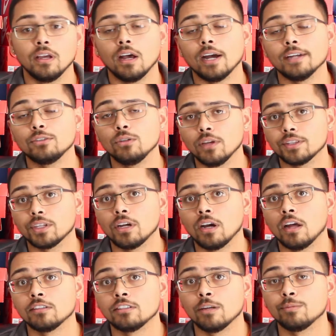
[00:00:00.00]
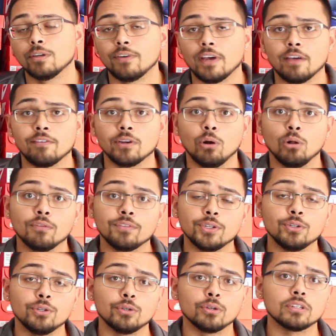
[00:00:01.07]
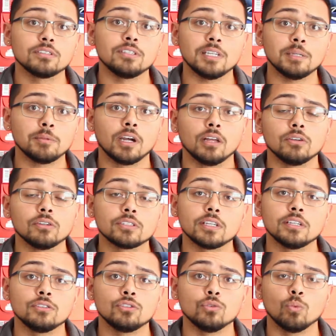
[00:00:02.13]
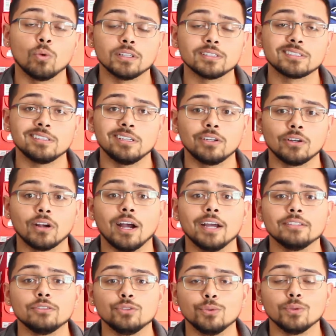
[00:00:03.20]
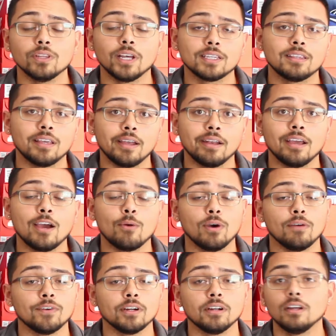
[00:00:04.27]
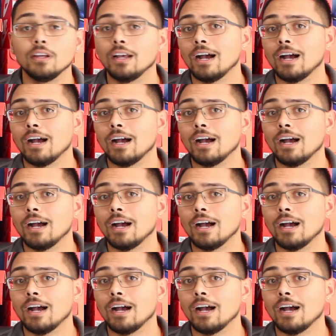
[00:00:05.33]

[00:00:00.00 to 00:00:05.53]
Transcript: I do like the concept of having all the New York team colors into one sneaker. I do like that. However,